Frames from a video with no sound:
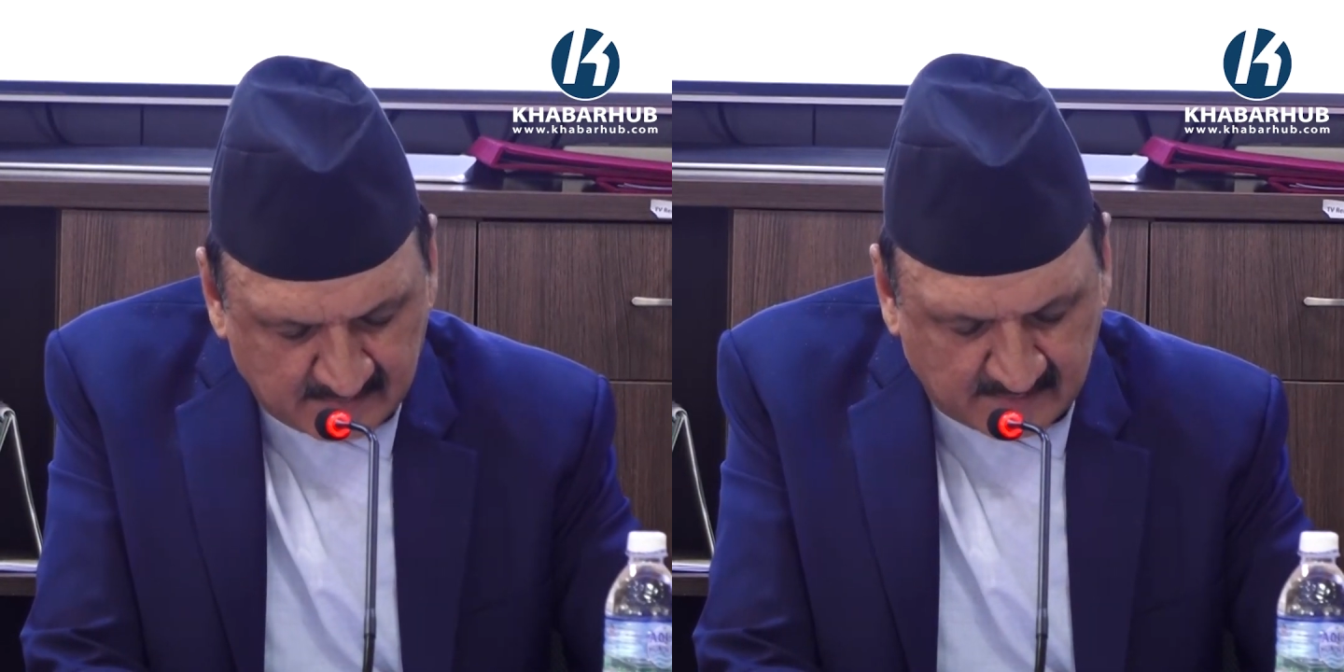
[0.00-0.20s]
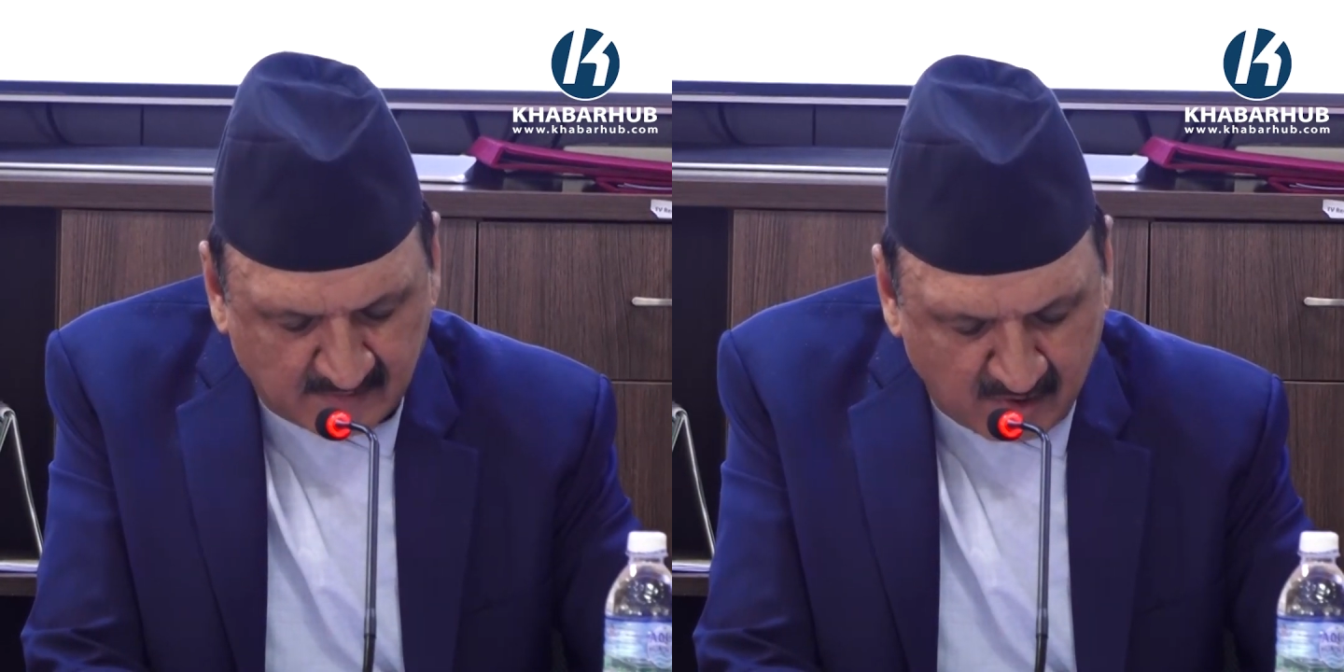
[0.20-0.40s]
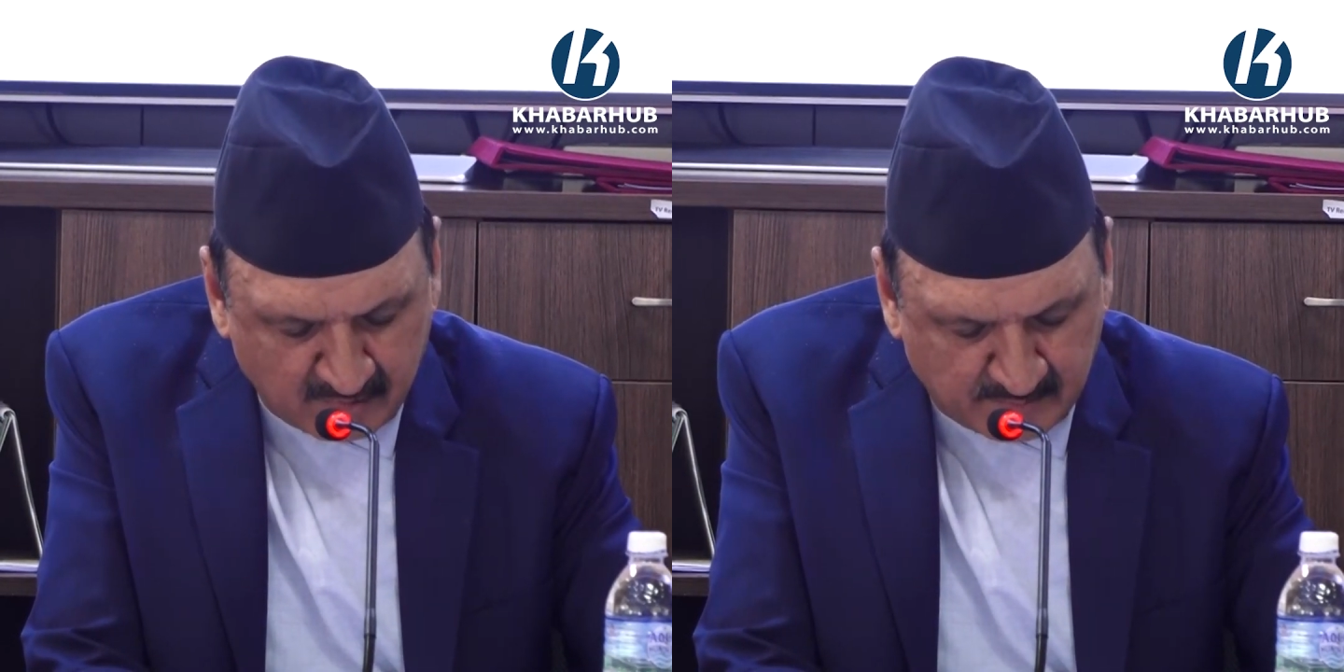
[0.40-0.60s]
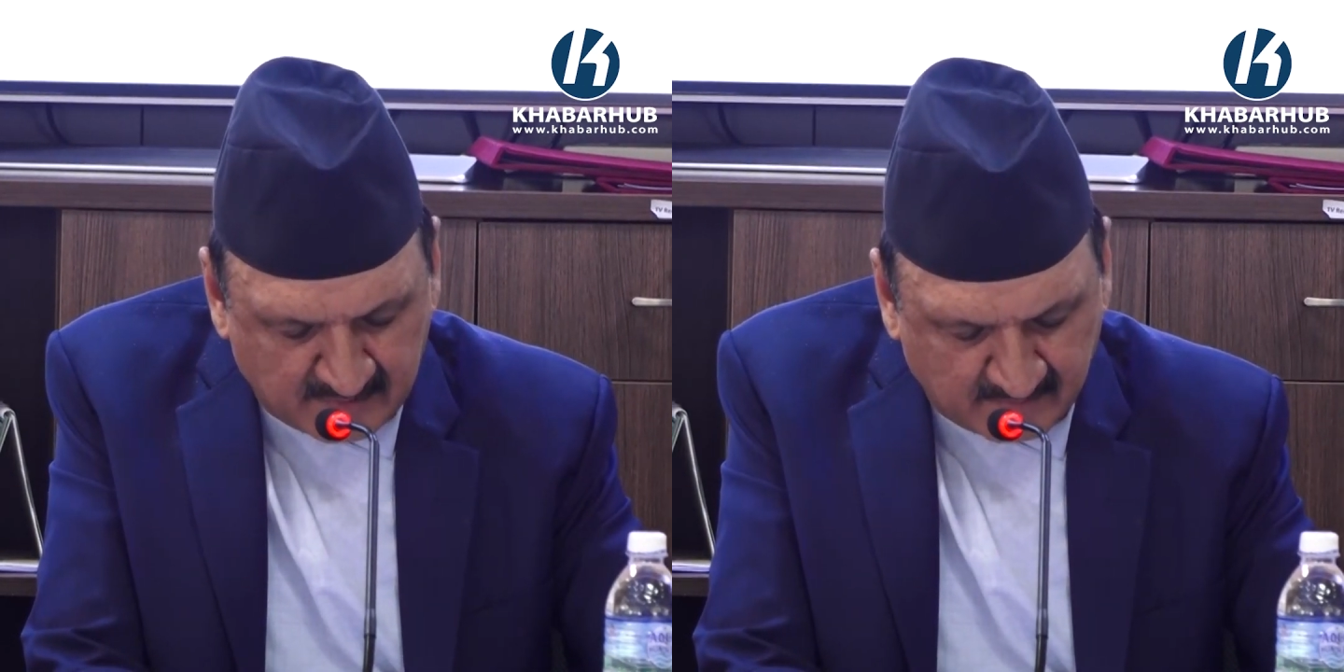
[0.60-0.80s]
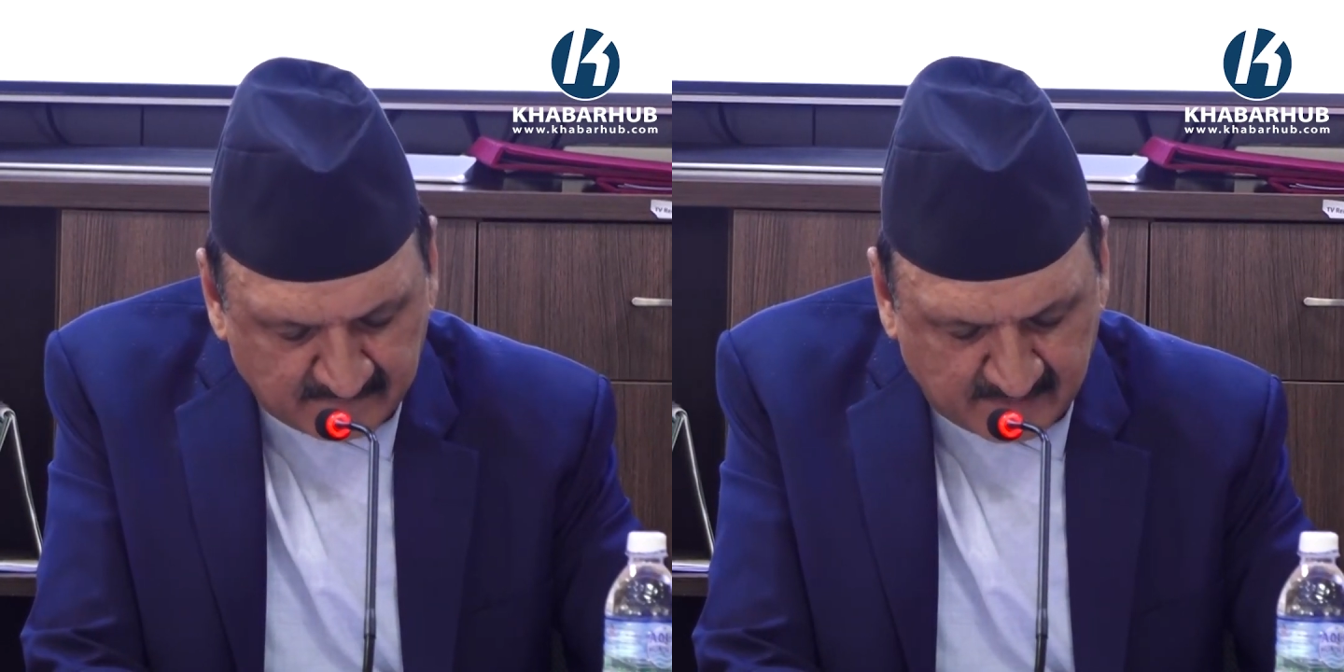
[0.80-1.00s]
the
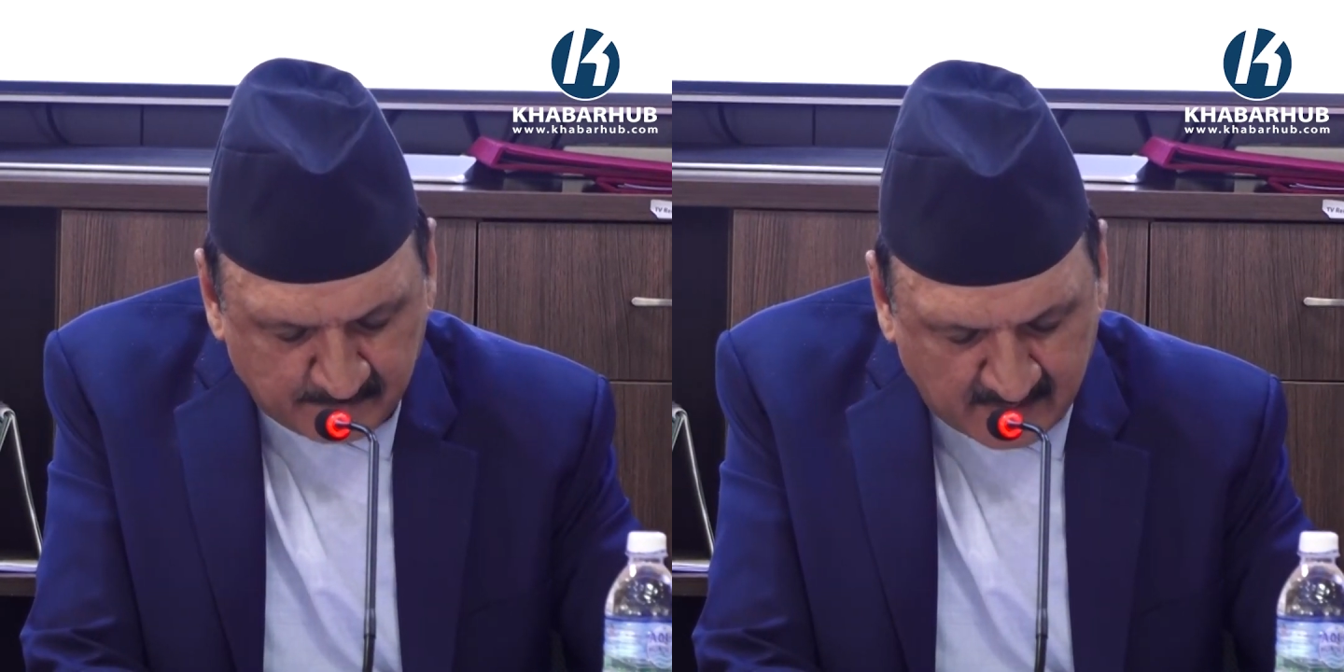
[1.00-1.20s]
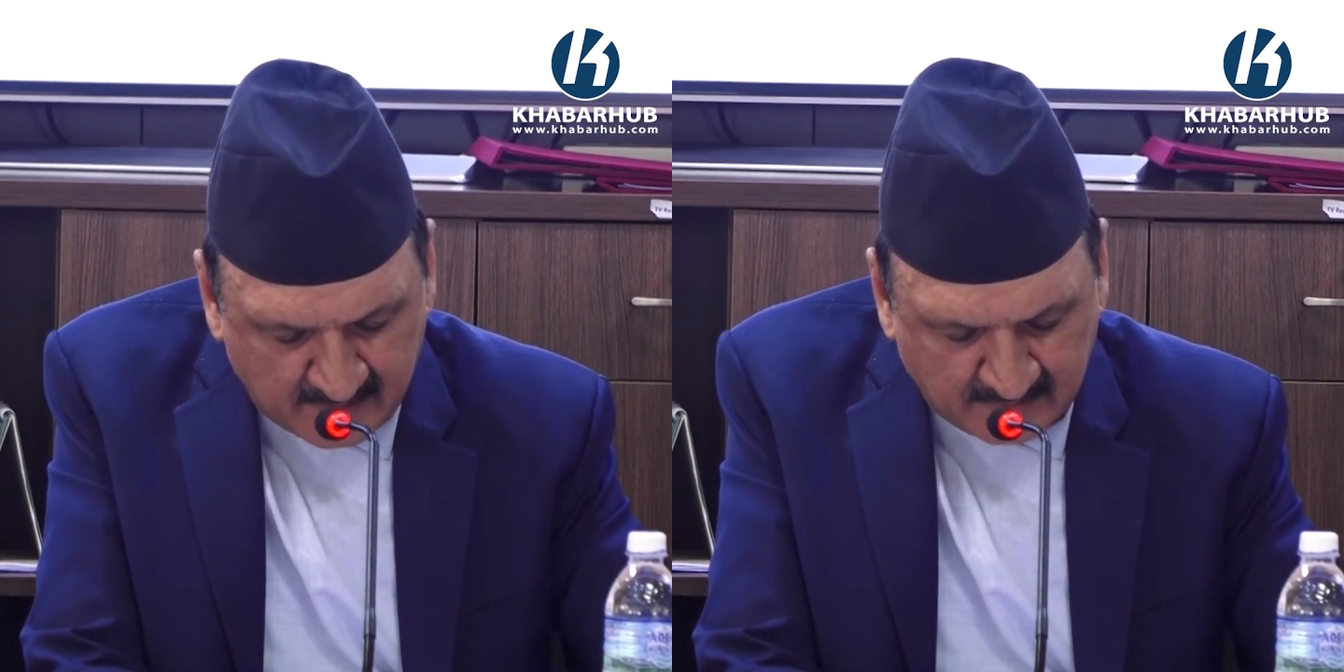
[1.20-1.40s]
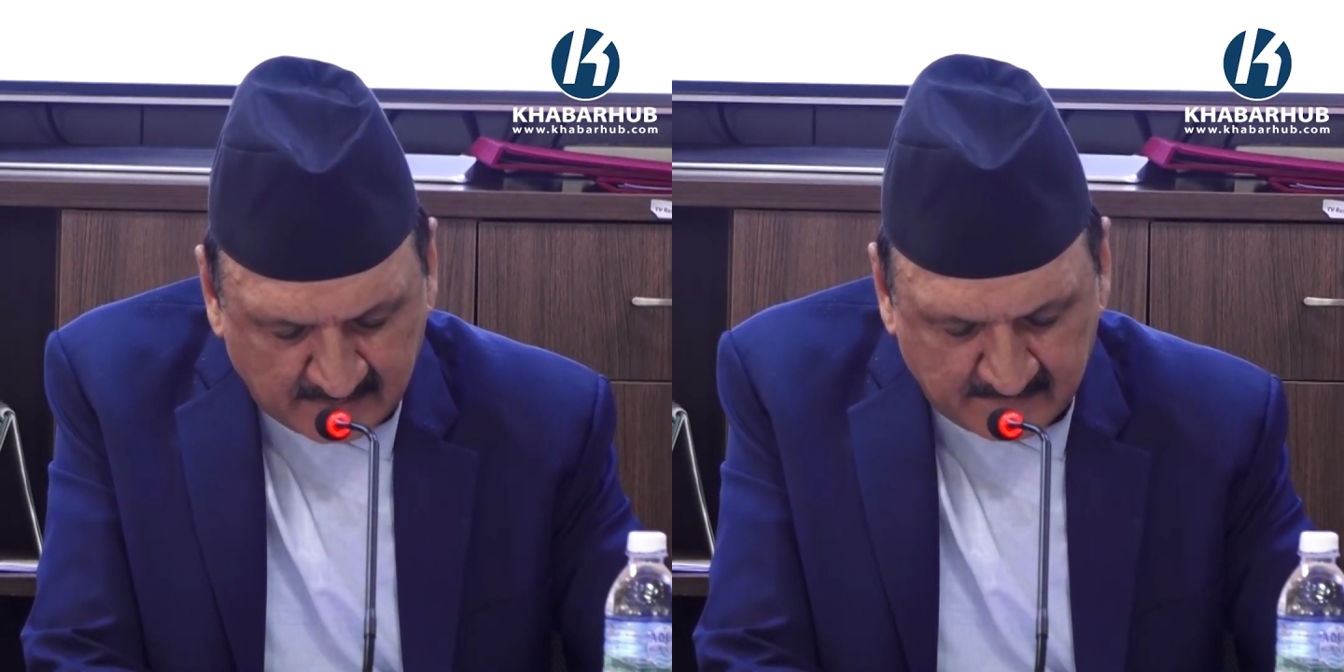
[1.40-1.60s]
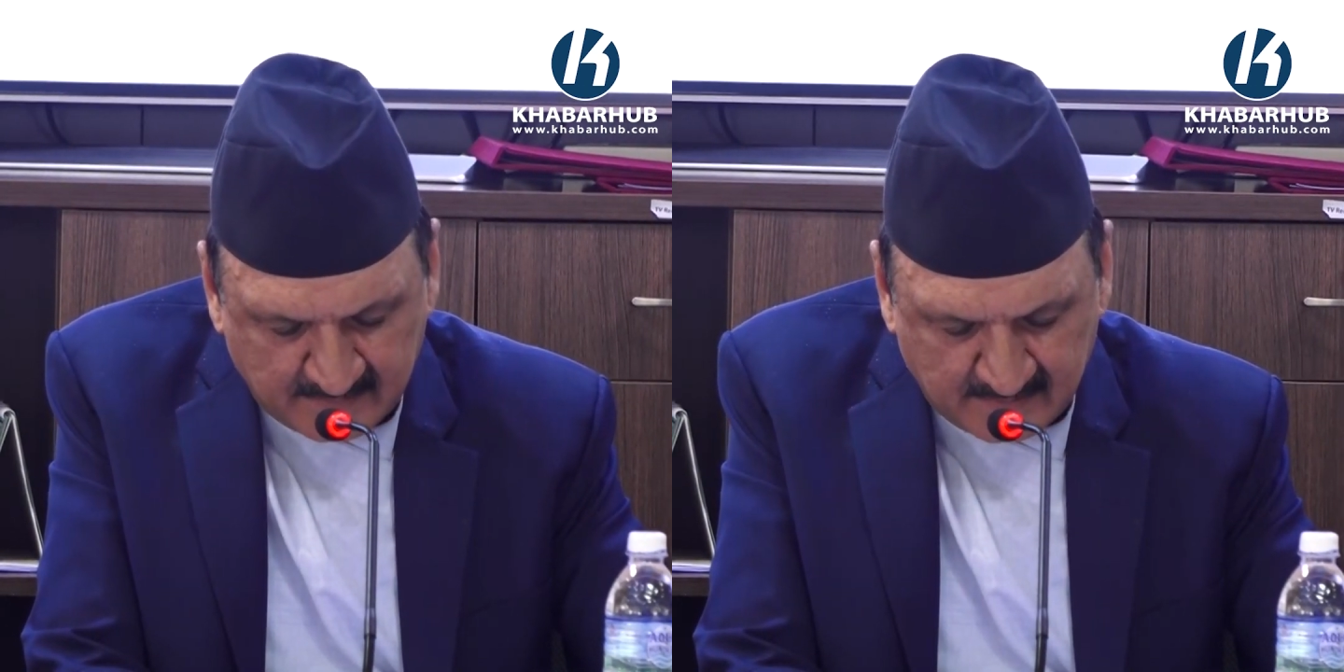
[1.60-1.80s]
government of Nepal,